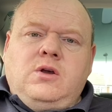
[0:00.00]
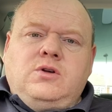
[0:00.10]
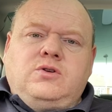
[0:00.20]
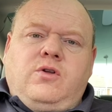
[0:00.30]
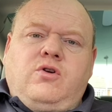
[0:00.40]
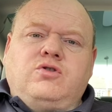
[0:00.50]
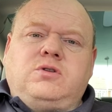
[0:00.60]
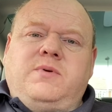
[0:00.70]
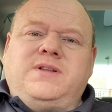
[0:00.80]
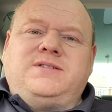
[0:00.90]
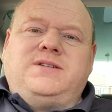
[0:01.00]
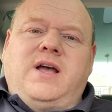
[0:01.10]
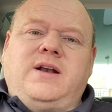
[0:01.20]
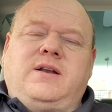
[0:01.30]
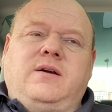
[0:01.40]
So the customer had
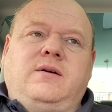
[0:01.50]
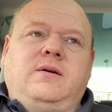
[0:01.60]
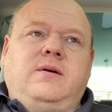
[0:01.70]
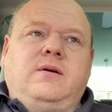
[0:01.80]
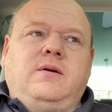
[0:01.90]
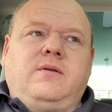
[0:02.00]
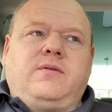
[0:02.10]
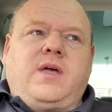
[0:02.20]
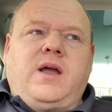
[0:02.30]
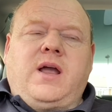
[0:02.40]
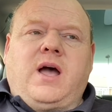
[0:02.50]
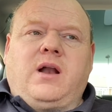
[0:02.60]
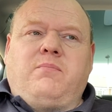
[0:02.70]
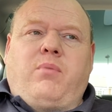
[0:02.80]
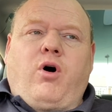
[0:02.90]
said they
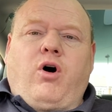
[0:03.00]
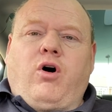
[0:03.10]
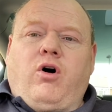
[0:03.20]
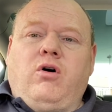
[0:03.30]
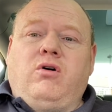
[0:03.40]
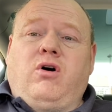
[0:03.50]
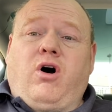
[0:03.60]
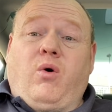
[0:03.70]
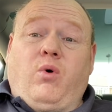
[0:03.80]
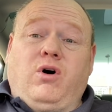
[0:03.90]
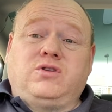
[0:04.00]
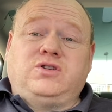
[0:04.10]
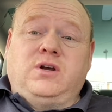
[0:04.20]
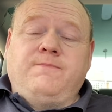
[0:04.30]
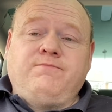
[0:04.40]
had poor hot
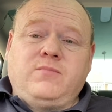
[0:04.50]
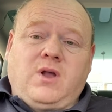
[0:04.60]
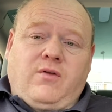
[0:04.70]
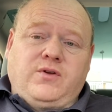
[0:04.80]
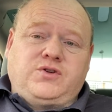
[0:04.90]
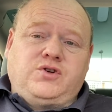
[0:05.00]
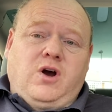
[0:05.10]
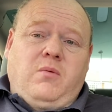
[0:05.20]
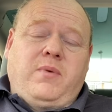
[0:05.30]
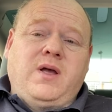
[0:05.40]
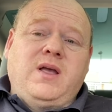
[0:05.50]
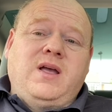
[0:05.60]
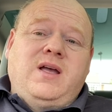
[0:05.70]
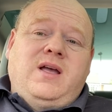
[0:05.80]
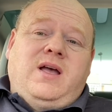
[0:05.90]
water on this job,
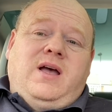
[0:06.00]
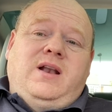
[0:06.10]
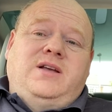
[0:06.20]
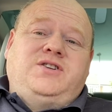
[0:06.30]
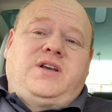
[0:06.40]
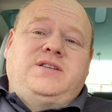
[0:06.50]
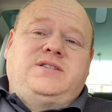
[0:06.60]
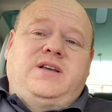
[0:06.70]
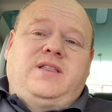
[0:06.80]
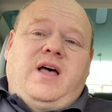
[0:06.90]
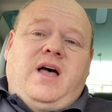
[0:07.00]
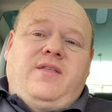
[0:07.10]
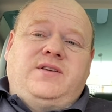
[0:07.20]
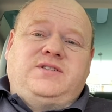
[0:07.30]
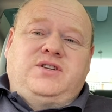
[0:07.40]
and as you can see there,
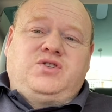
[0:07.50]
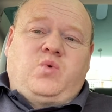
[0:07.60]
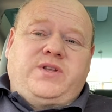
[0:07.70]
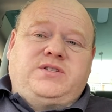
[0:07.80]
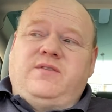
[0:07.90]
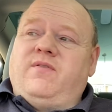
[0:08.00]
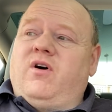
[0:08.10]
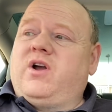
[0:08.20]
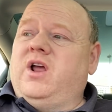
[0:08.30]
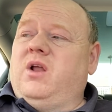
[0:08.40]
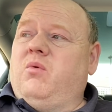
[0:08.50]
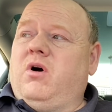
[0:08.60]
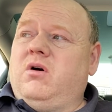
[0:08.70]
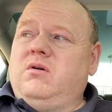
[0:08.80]
this is a 24 kilowatt